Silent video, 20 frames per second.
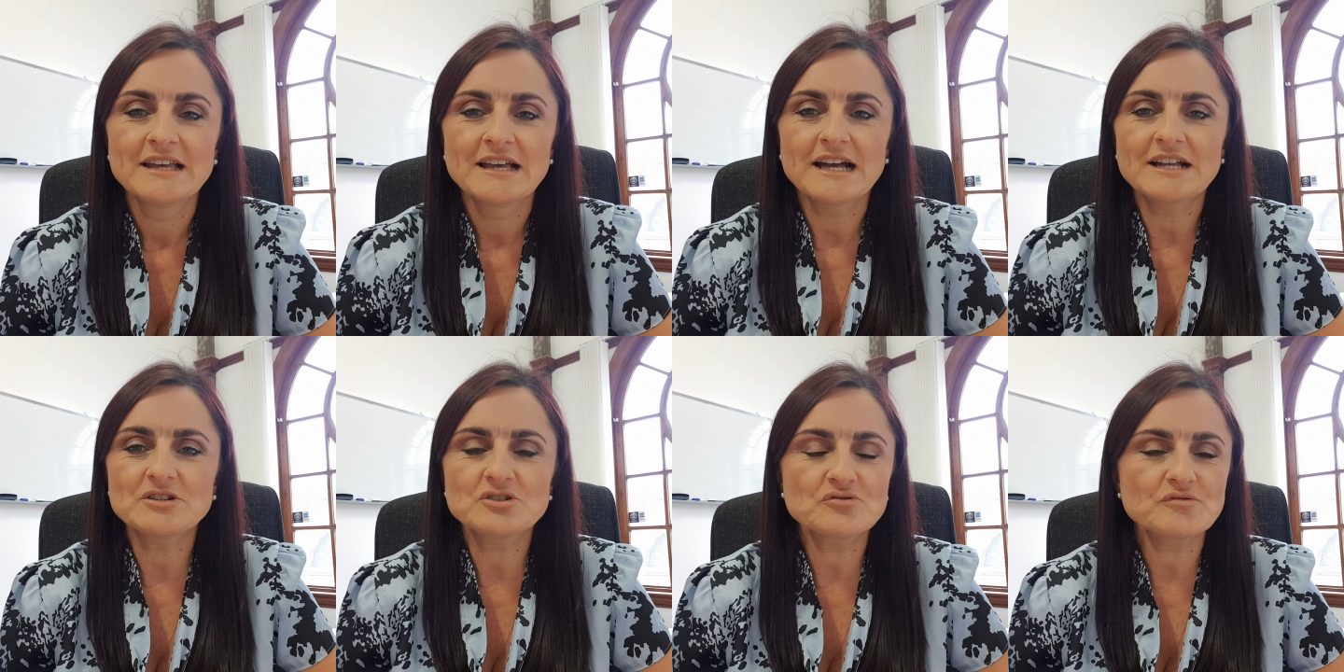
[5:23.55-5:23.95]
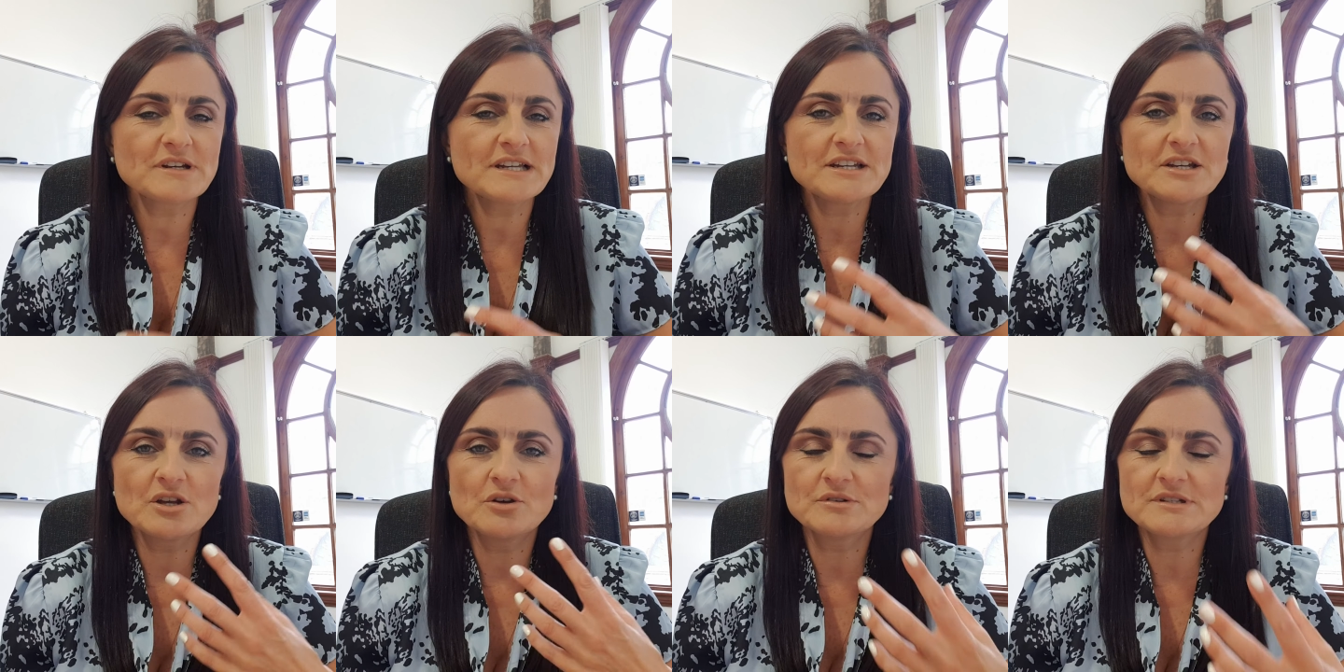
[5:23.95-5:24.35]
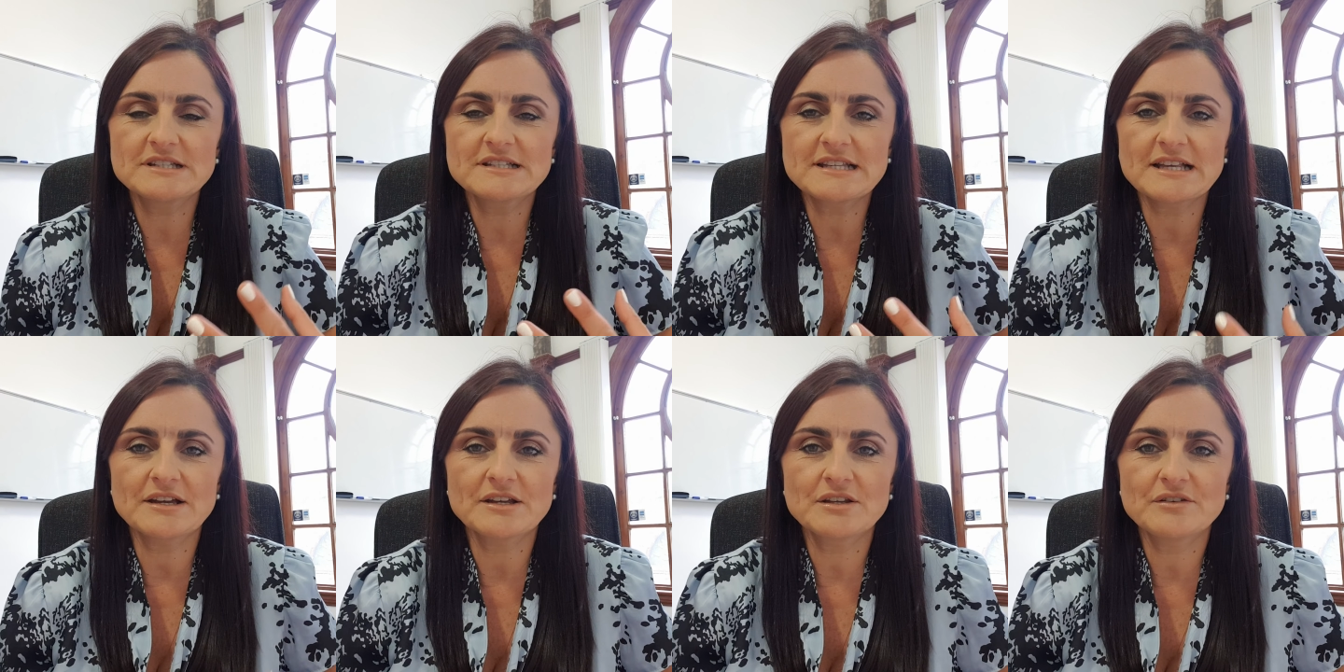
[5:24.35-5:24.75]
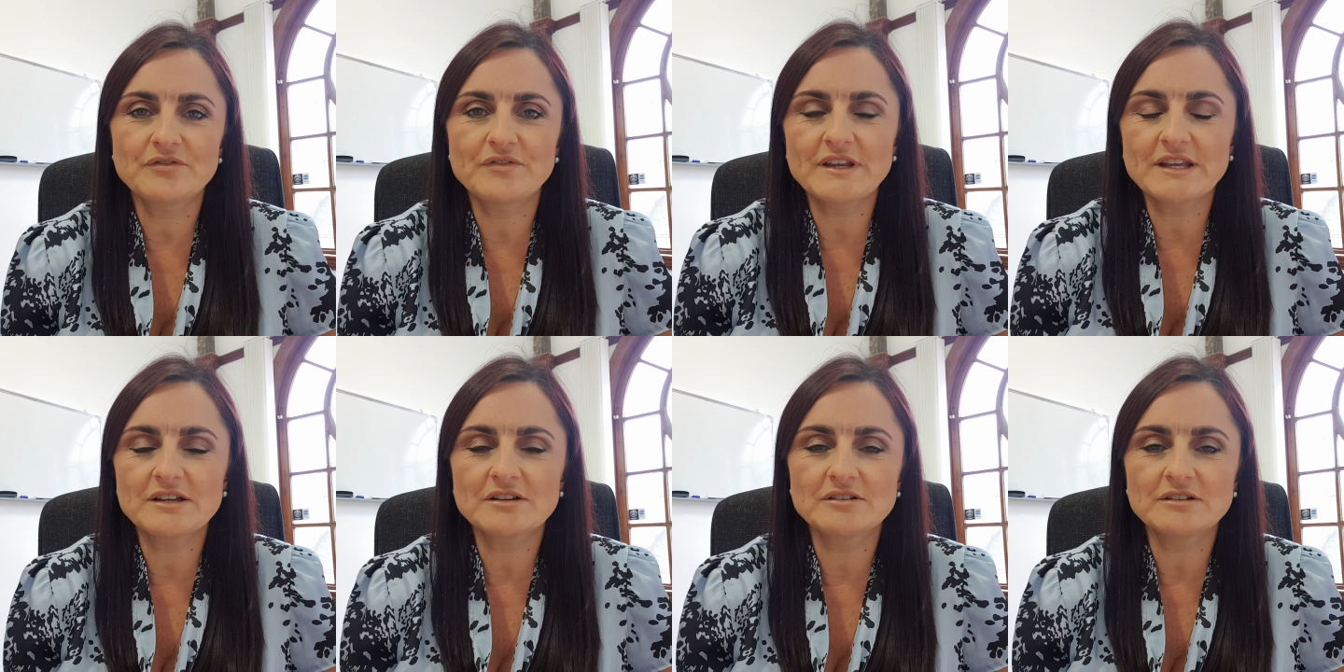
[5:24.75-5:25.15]
And just really notice how you
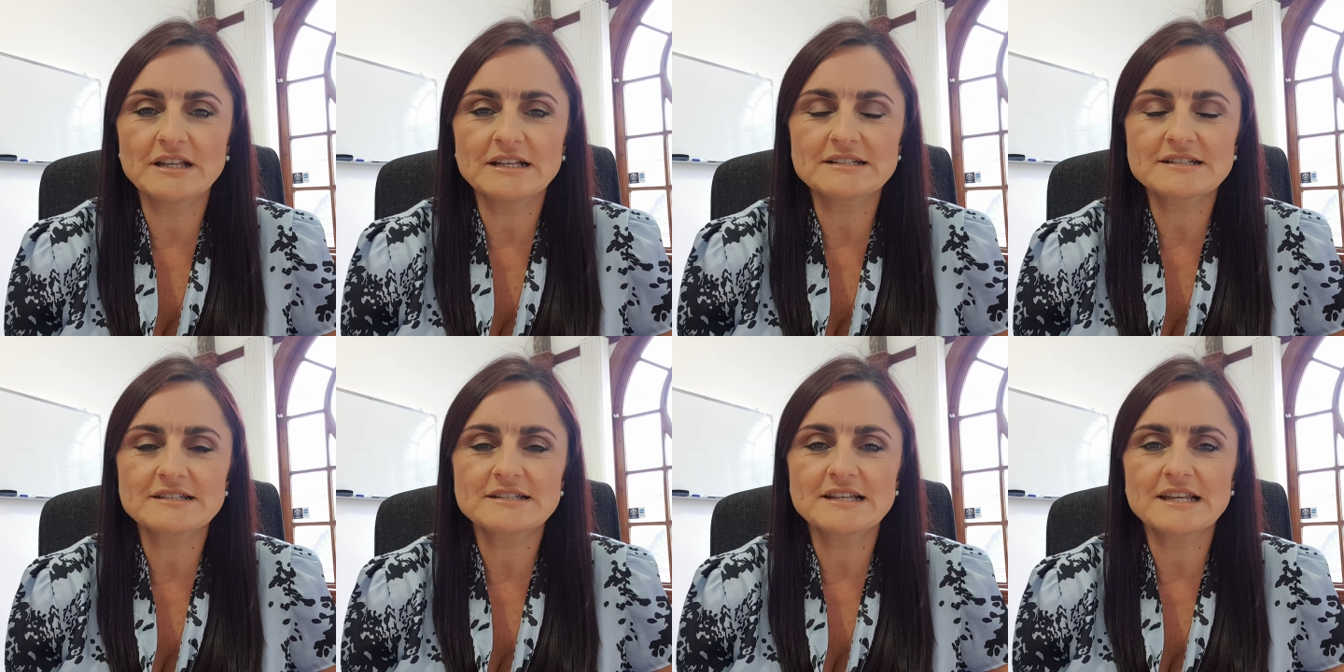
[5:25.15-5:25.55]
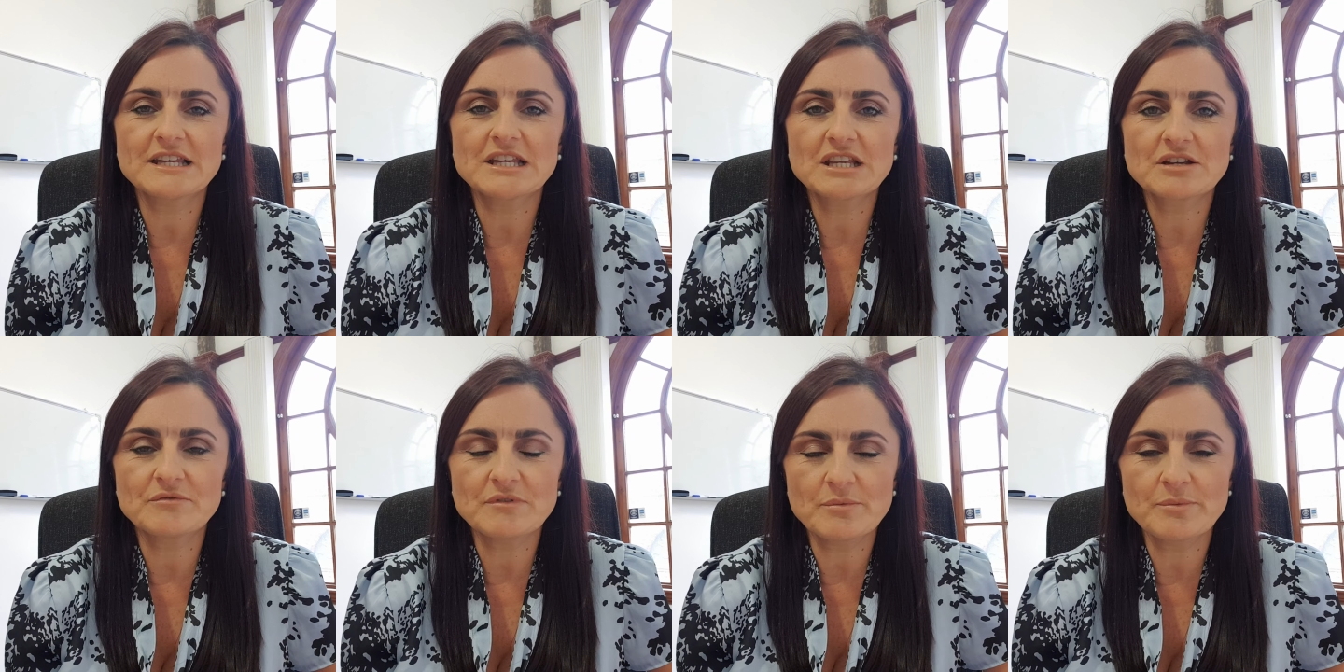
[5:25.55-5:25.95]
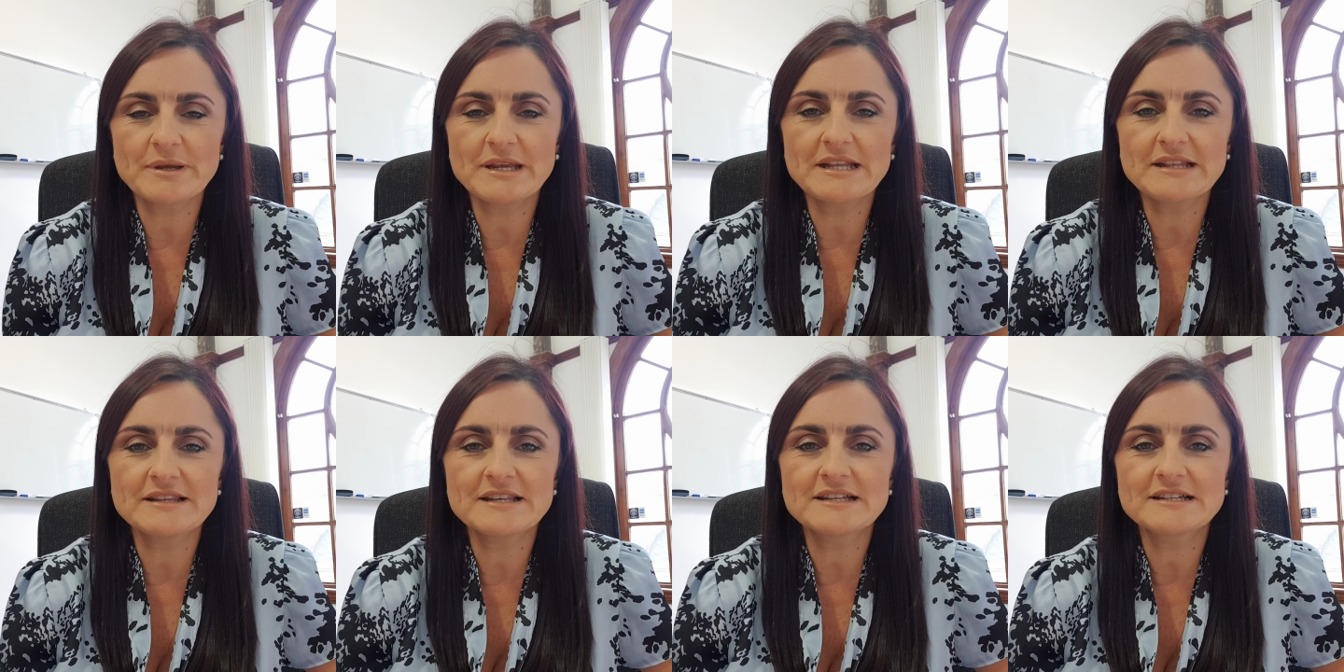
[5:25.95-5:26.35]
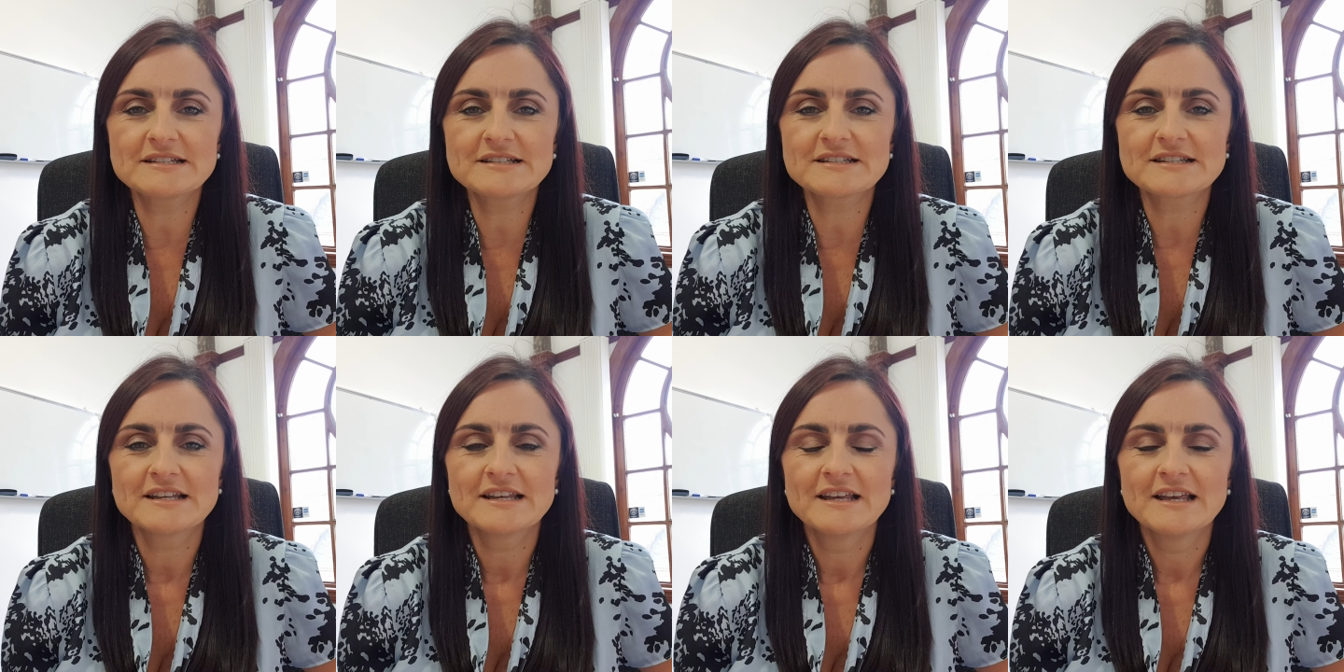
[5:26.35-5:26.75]
feel. As I say, you can repeat
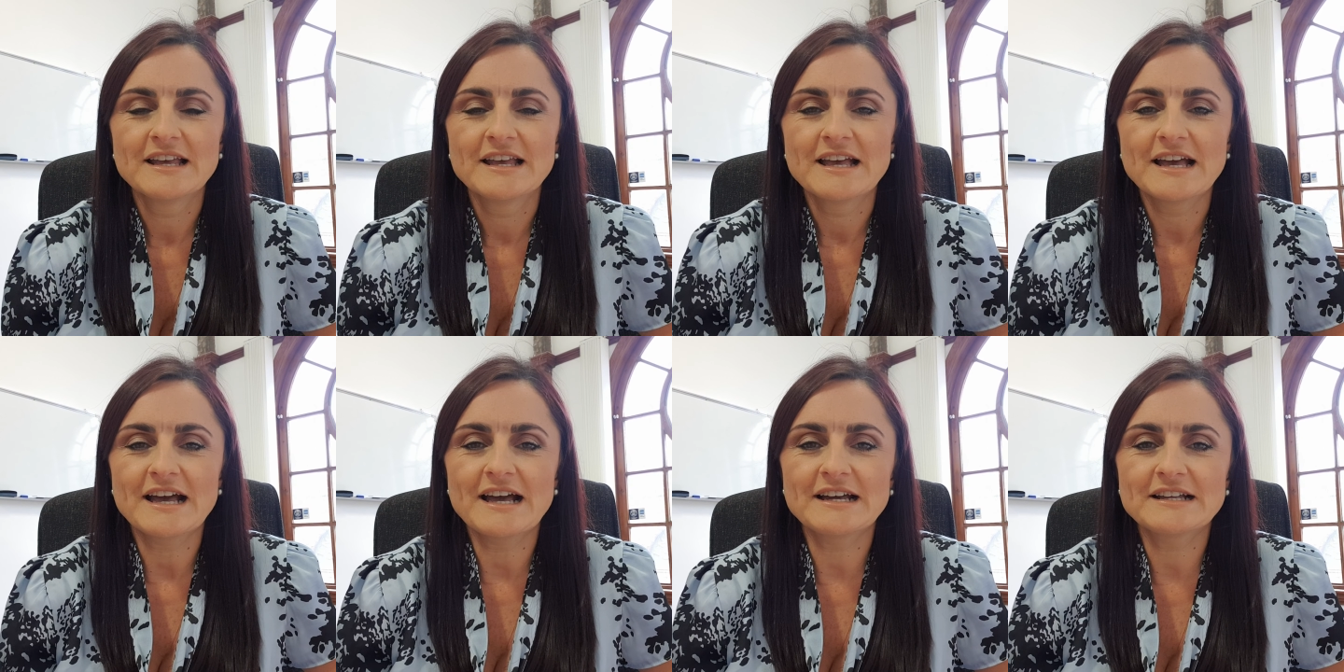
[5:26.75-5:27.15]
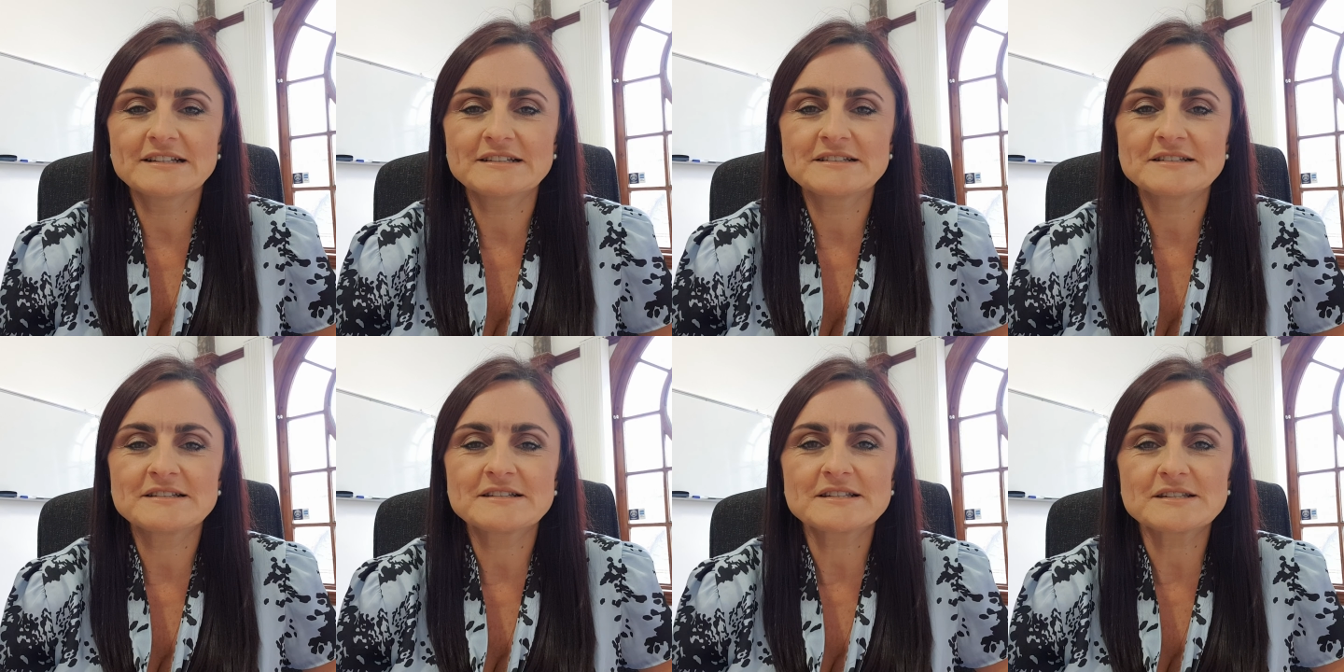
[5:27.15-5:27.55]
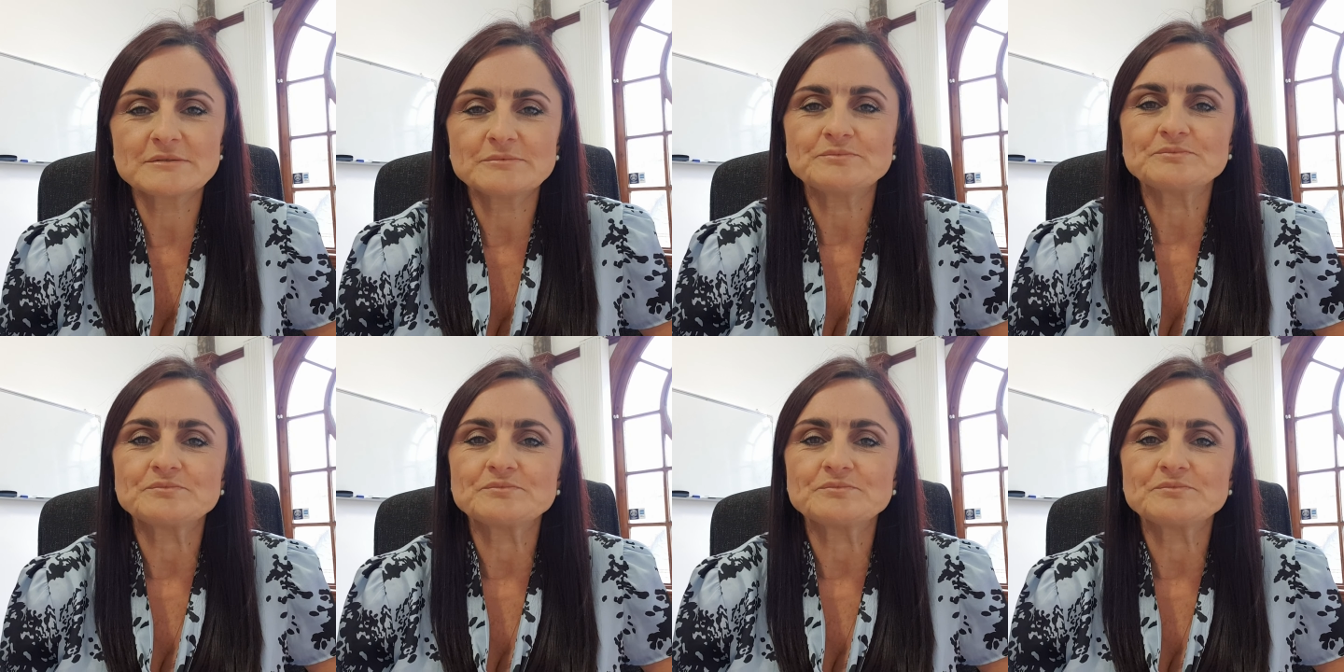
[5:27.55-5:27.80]
this, and